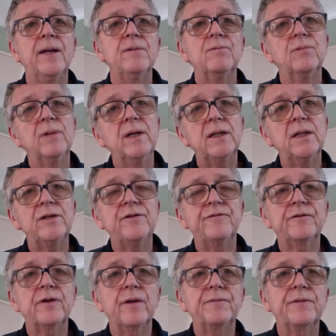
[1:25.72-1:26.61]
Well,
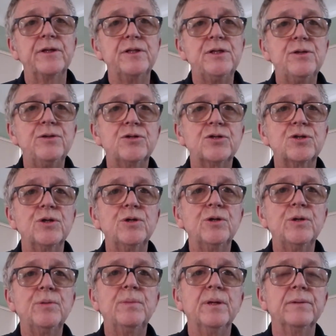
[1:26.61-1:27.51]
you've got the
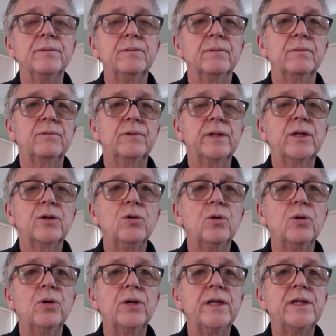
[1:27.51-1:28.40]
YouTube and
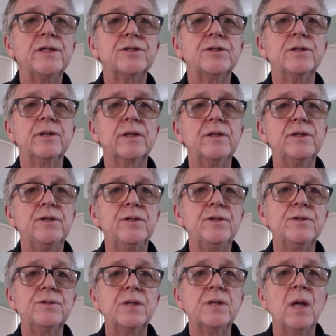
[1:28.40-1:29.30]
recordings you can
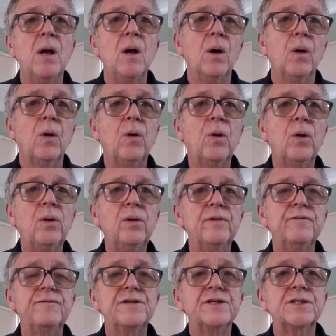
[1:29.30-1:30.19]
use. Or
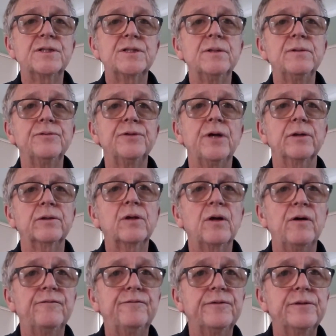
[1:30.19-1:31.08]
if you're still not
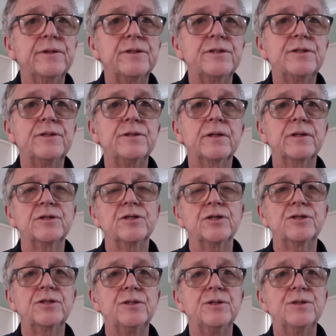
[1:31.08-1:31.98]
confident, you can
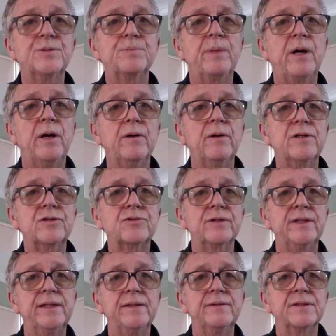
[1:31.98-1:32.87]
just use
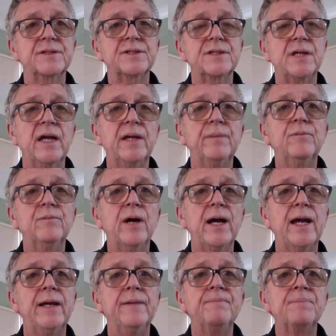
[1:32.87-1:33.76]
poetry in the same
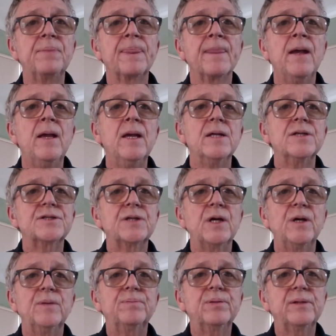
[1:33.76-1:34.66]
way.
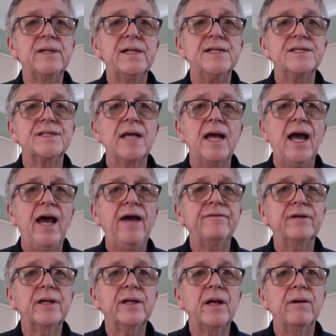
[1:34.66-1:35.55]
So please
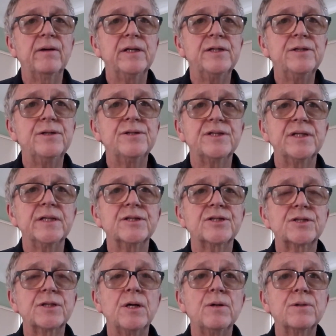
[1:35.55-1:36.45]
have a go at using
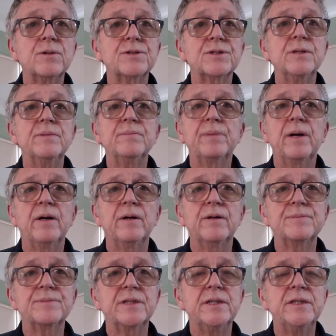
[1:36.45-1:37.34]
songs and
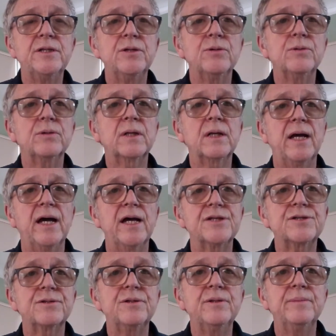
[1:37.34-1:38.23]
poems in your
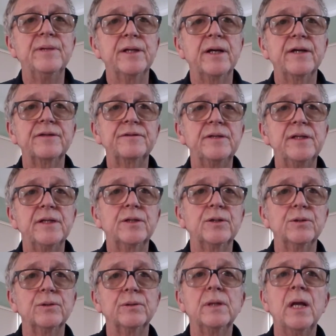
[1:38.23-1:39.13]
classroom, and I think
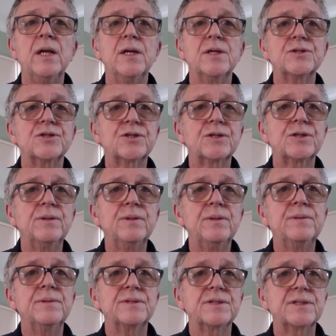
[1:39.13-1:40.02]
you'll
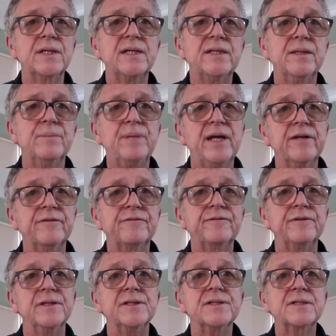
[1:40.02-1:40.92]
soon see the
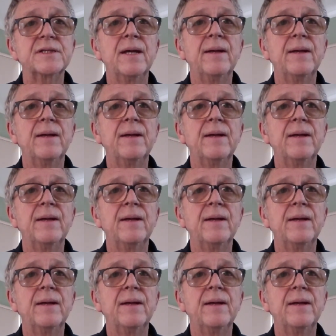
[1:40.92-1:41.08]
benefits.